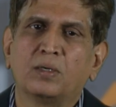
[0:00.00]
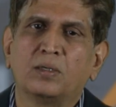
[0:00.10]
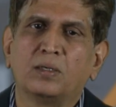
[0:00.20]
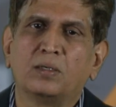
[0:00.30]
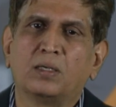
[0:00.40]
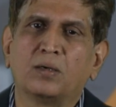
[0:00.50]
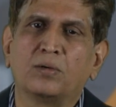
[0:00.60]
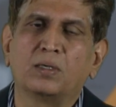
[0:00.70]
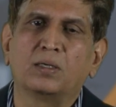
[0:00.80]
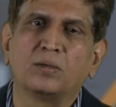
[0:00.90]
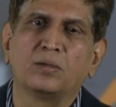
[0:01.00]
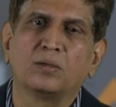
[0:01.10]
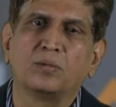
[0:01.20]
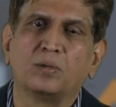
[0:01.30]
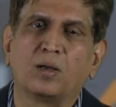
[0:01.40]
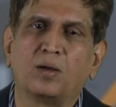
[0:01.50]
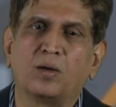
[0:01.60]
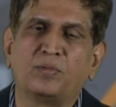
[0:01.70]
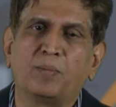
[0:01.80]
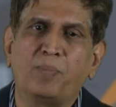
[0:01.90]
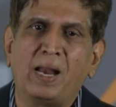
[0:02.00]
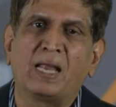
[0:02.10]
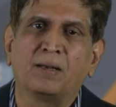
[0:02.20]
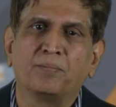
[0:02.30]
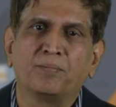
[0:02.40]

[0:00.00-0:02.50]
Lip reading: the plan.